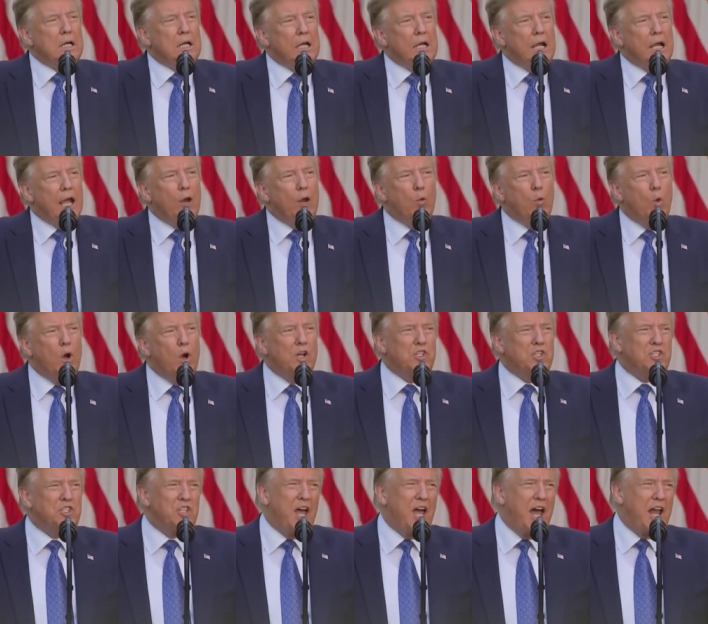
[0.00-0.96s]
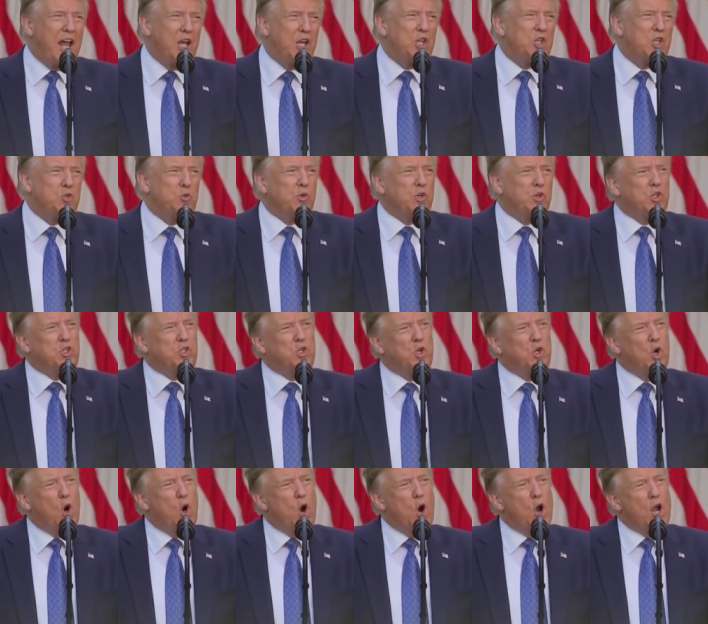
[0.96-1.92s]
And once that is
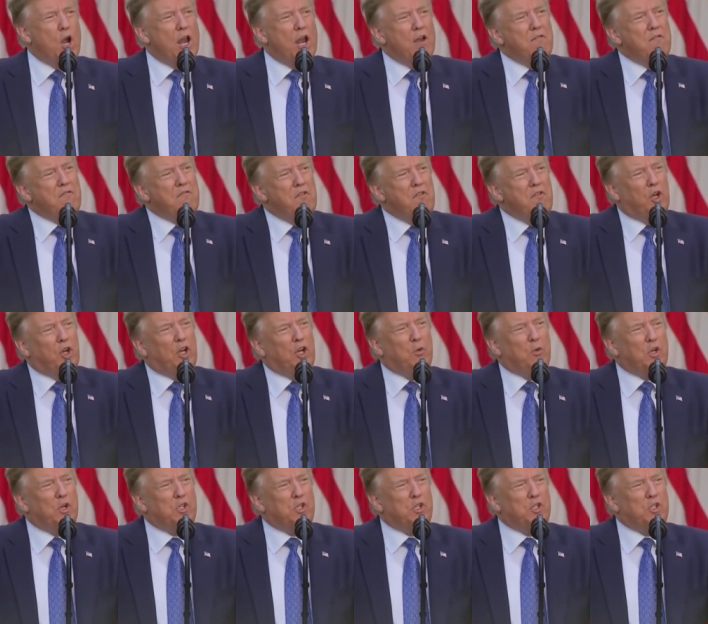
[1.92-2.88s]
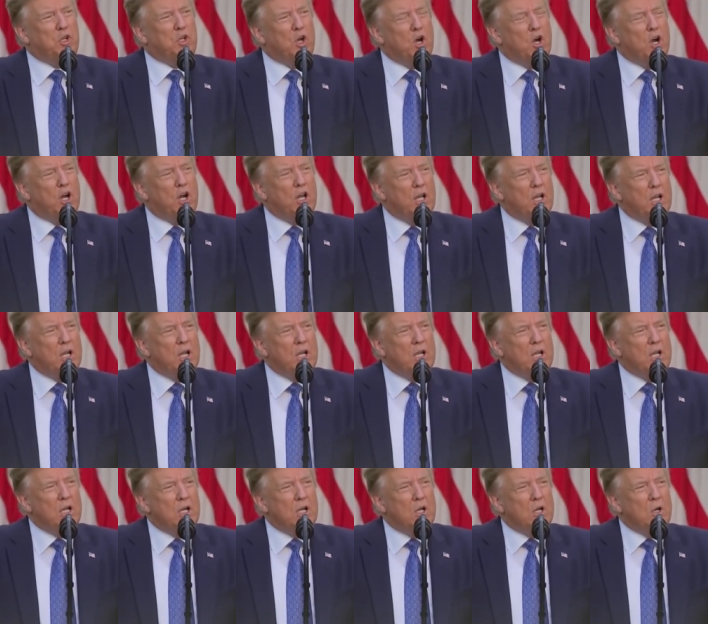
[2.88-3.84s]
restored and fully restored,
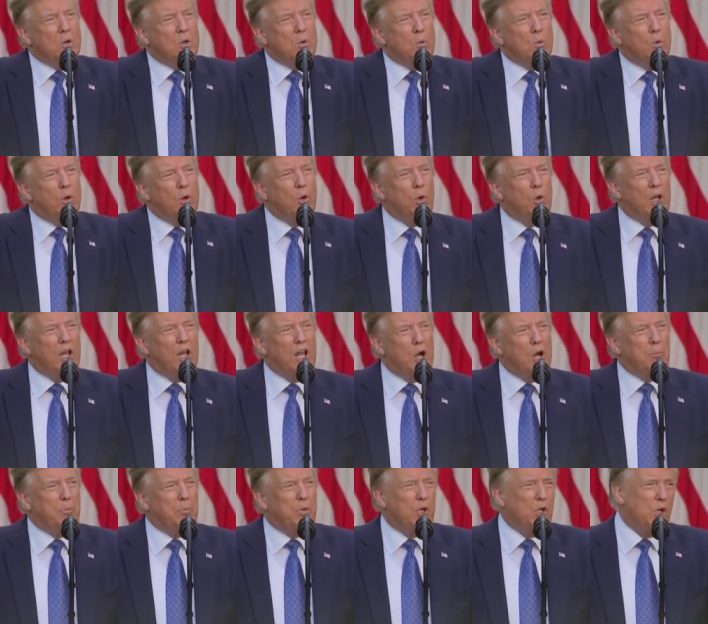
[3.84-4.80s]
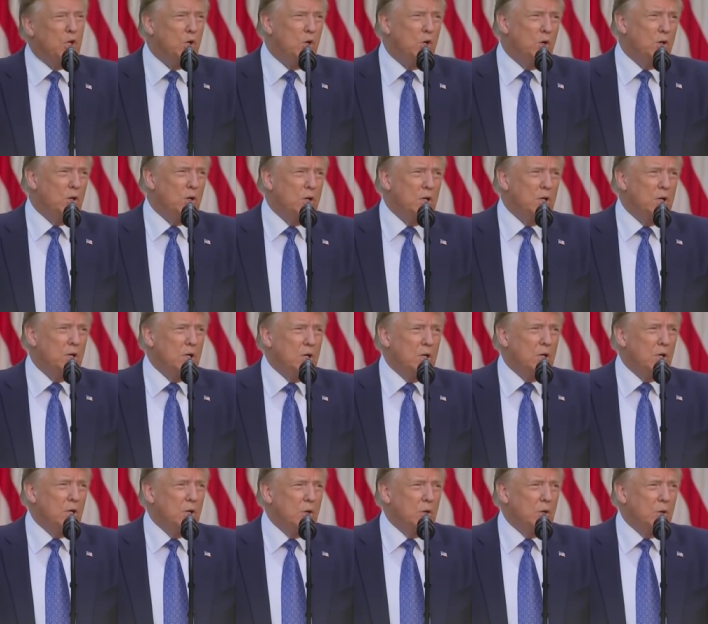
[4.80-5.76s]
we will help you,
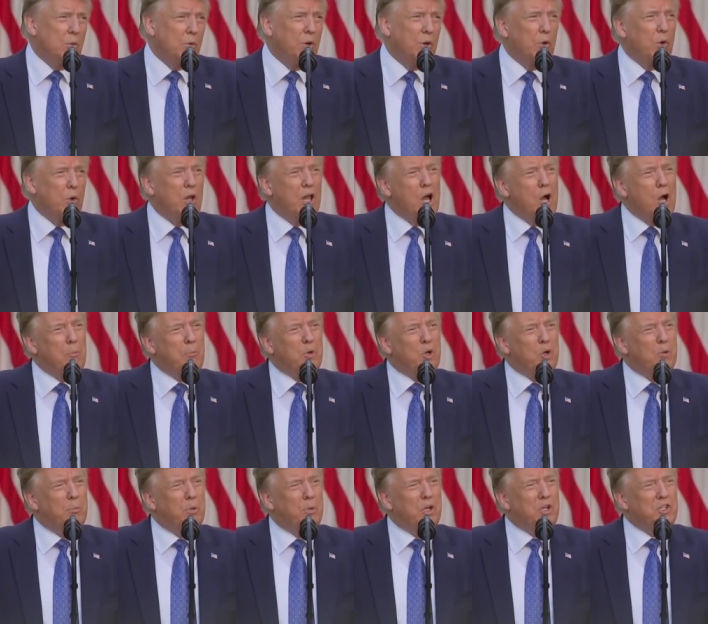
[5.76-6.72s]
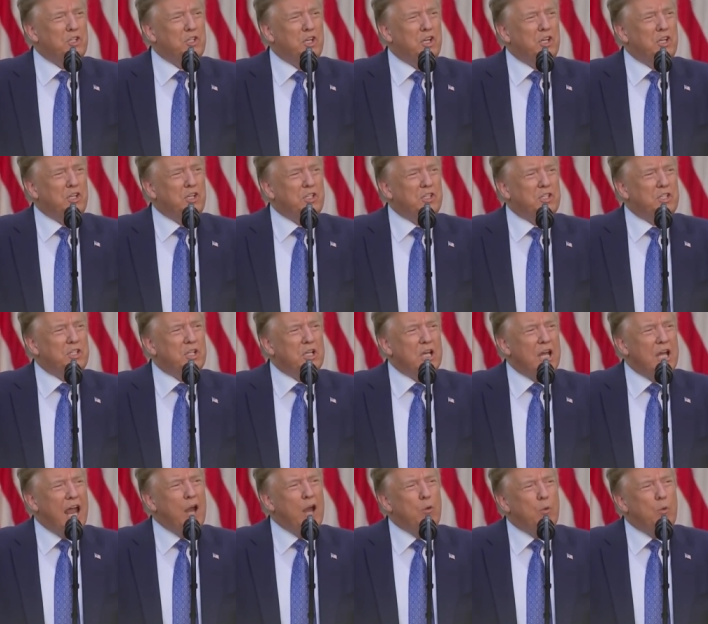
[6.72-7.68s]
we will help your business,
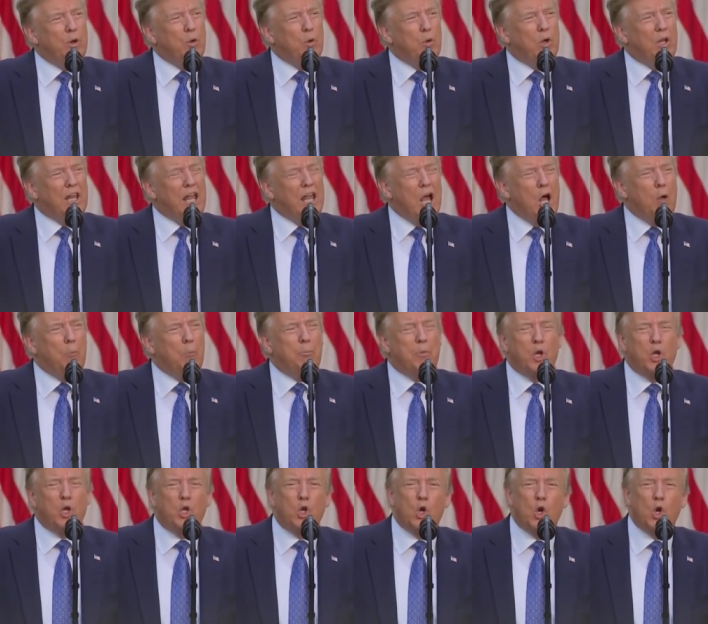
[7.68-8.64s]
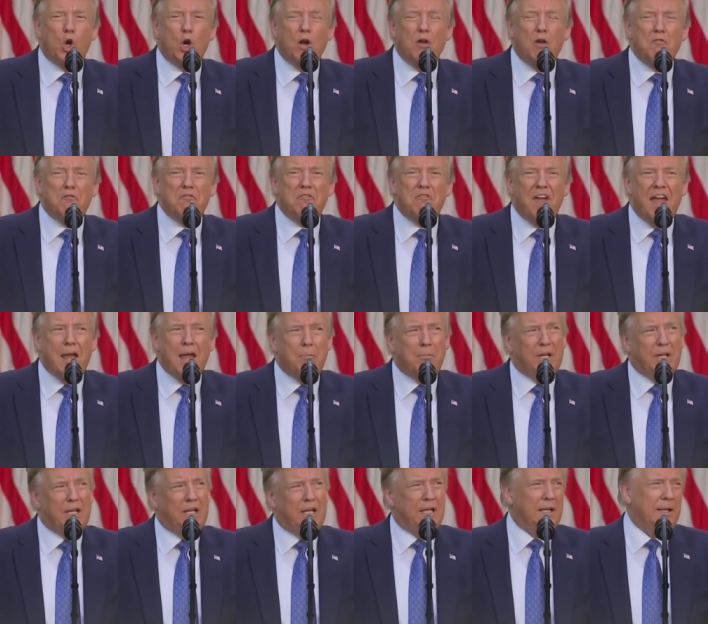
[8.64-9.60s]
and we will help your family.